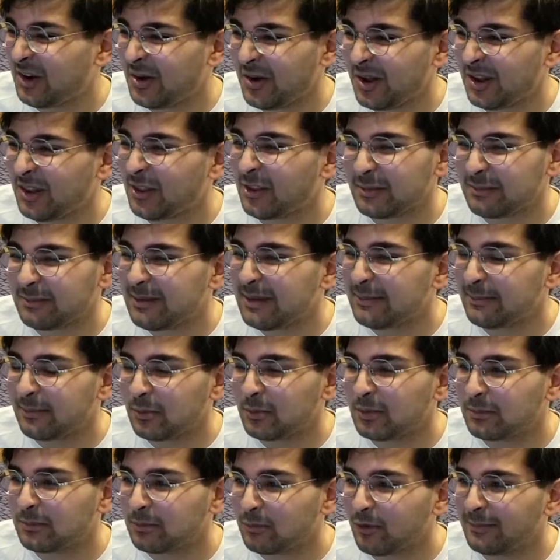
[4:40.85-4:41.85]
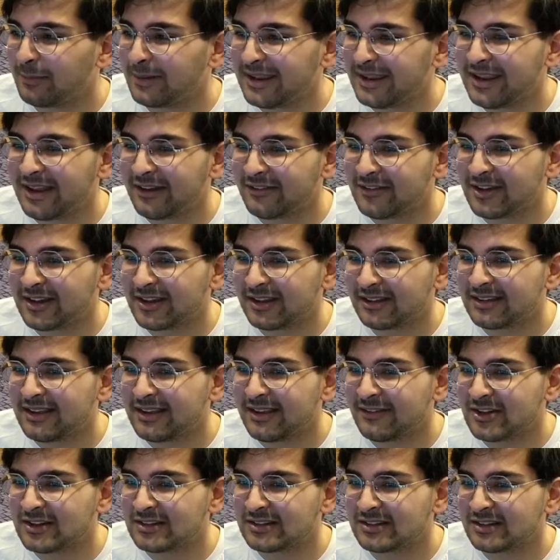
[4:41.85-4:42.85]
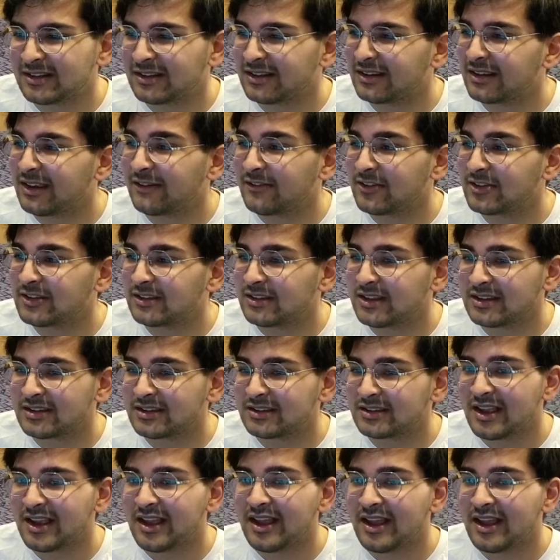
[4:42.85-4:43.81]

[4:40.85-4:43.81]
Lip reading: of people would probably give it to this,